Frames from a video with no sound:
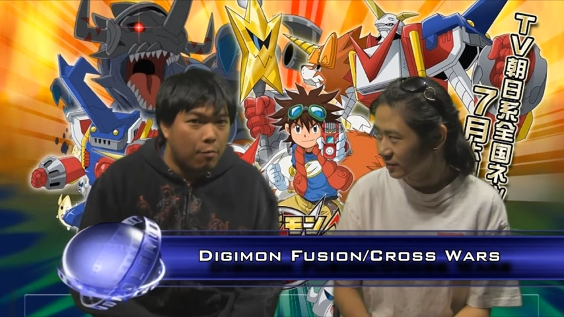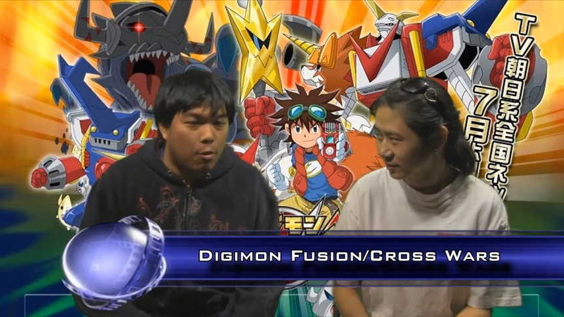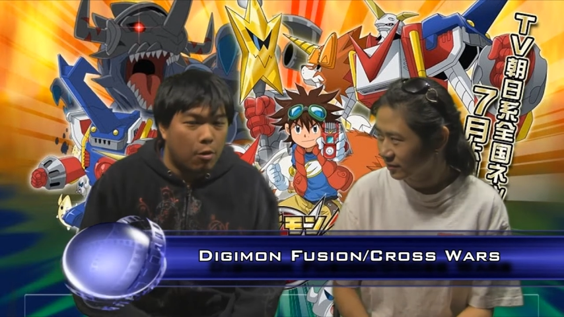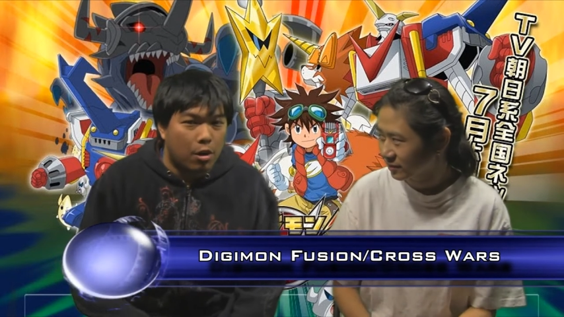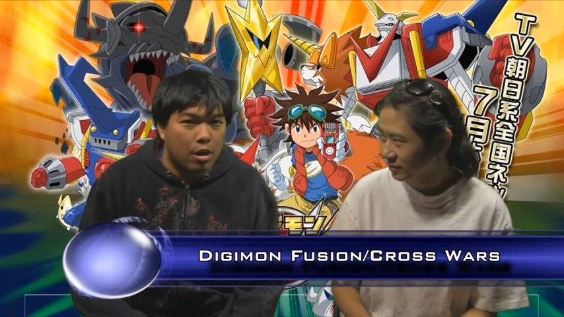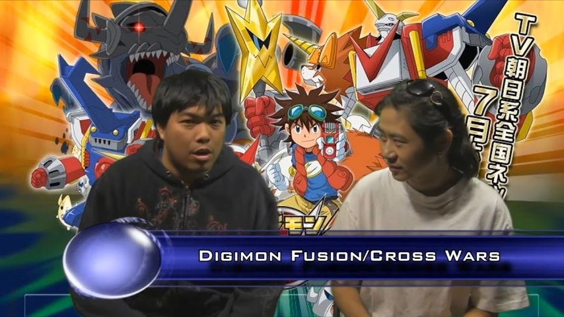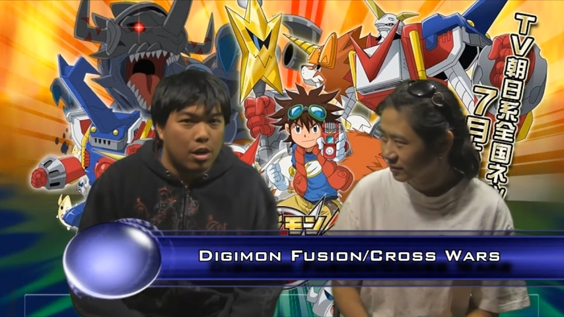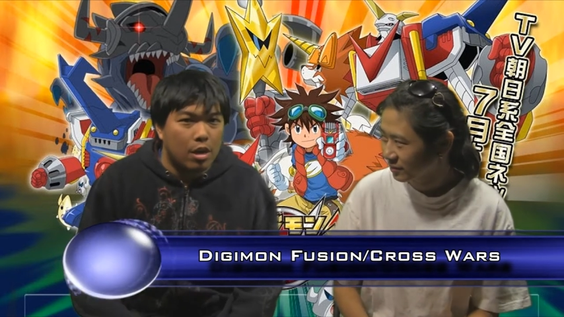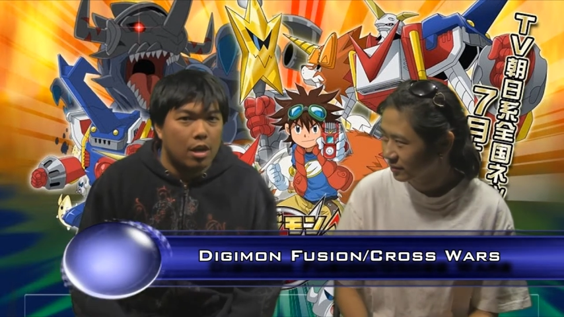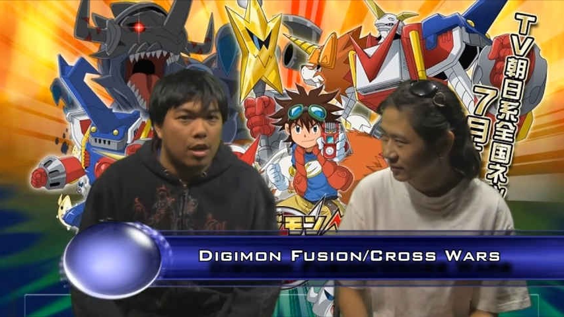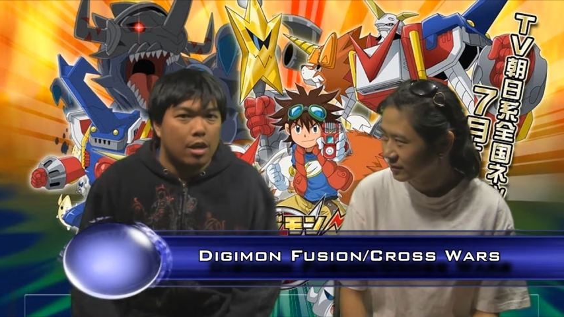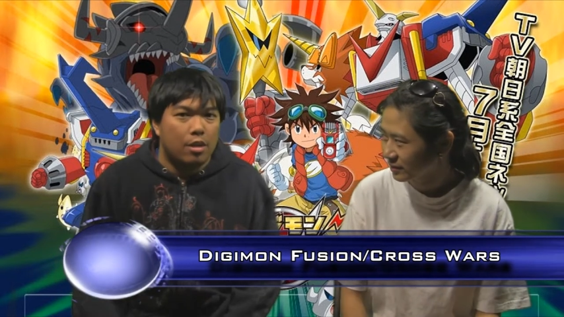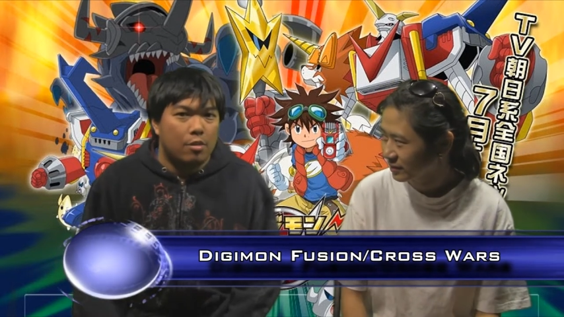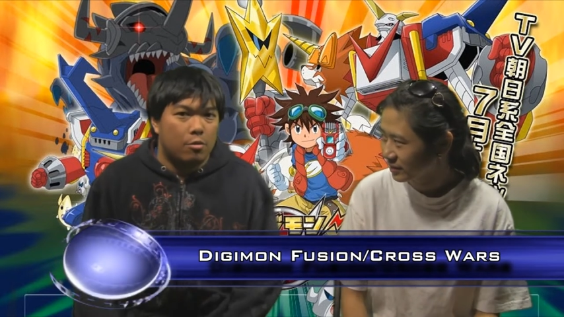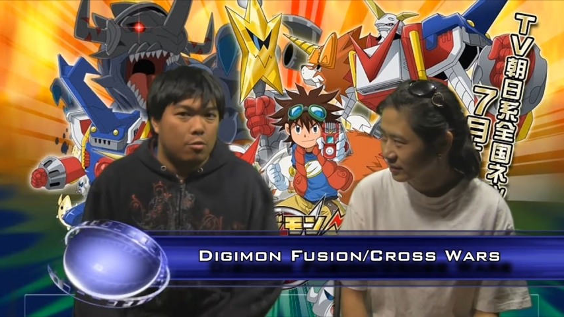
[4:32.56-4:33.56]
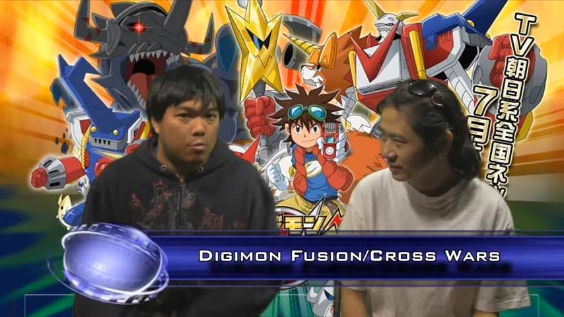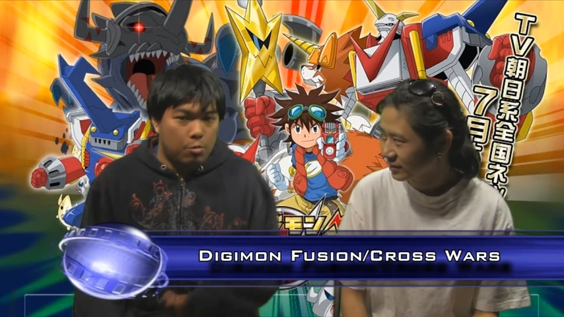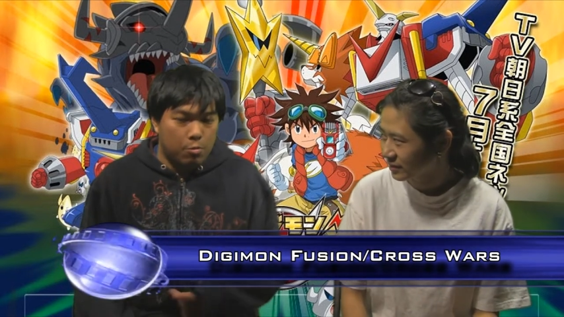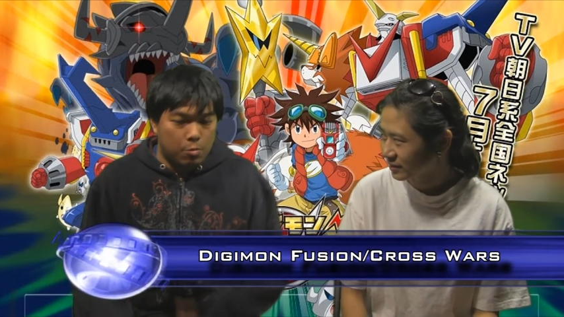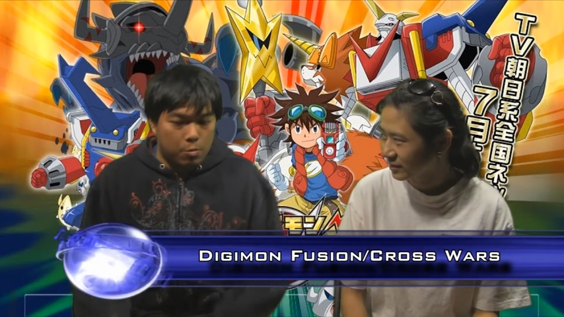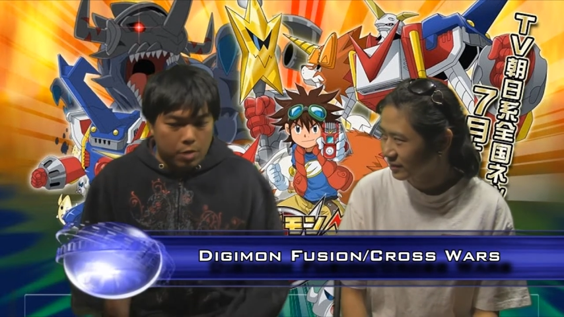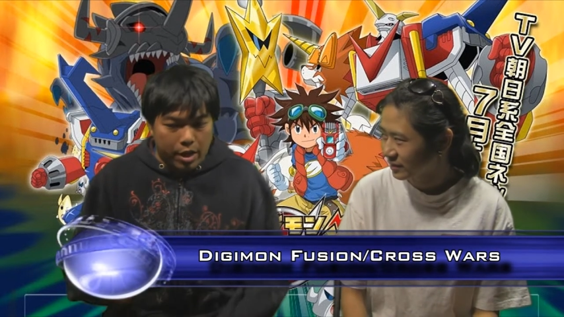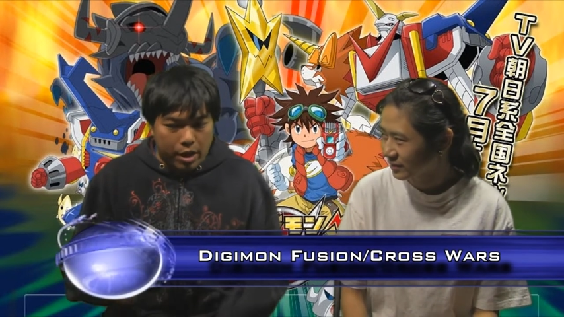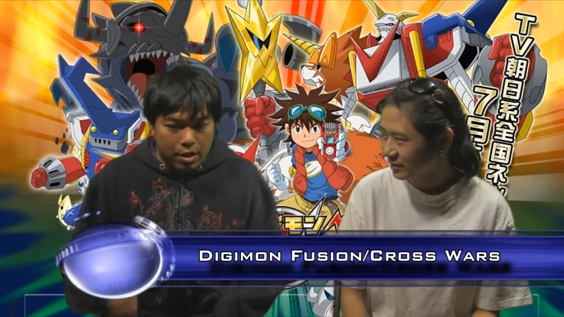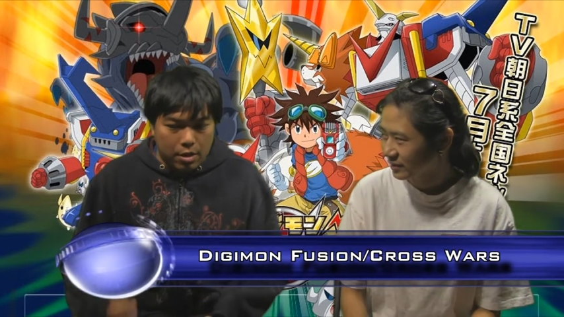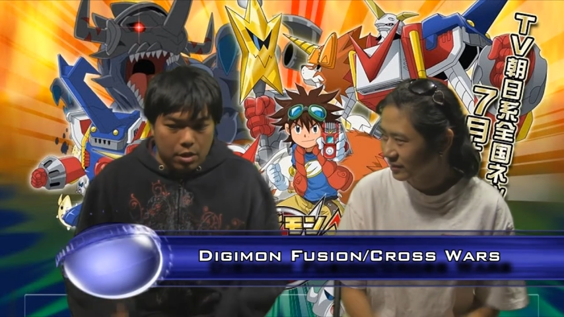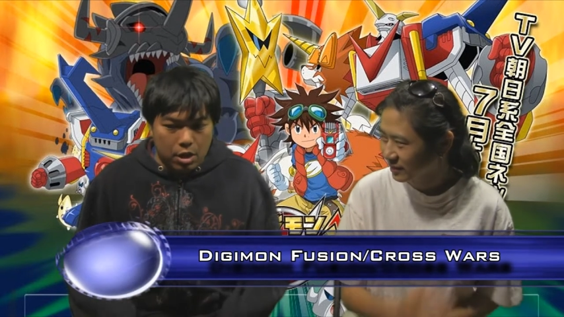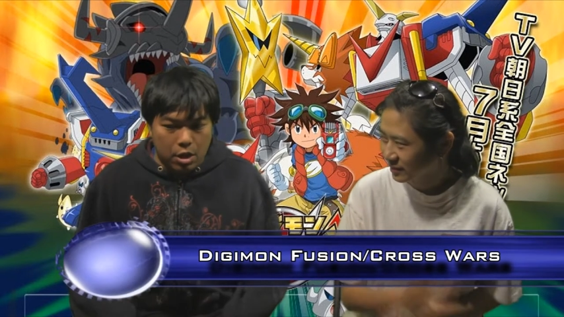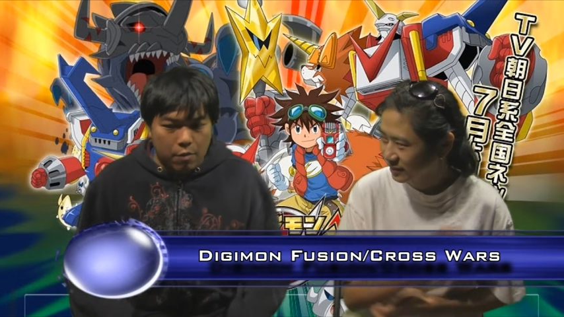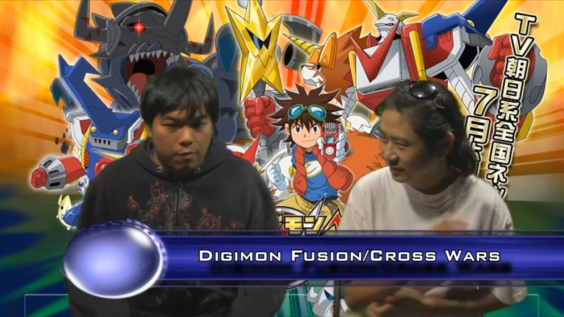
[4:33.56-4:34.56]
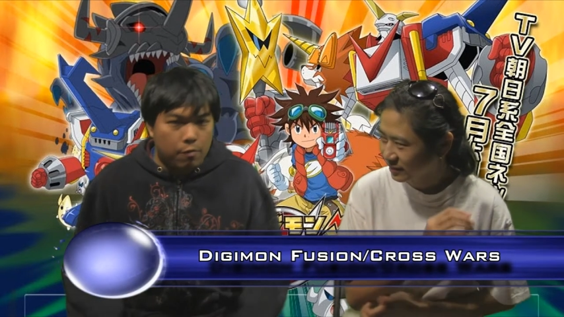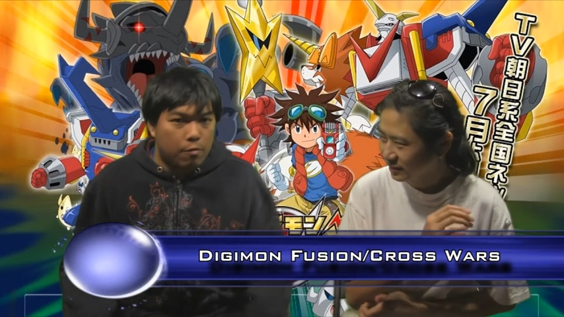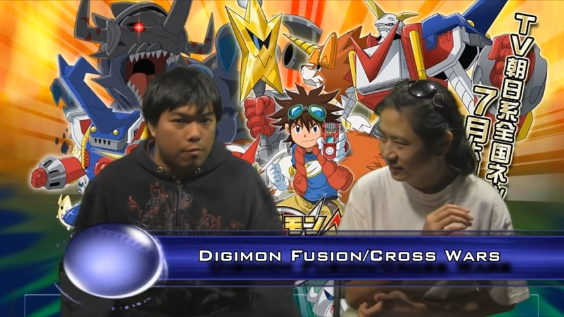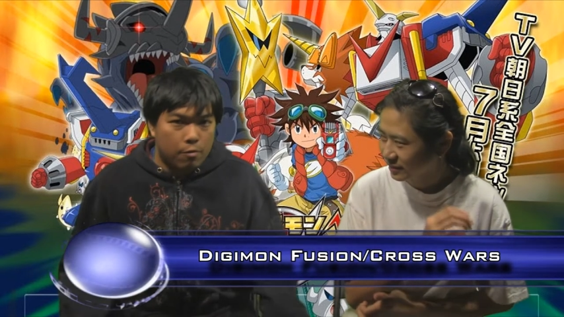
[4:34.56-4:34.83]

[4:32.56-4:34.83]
Speaker 1: for through like you know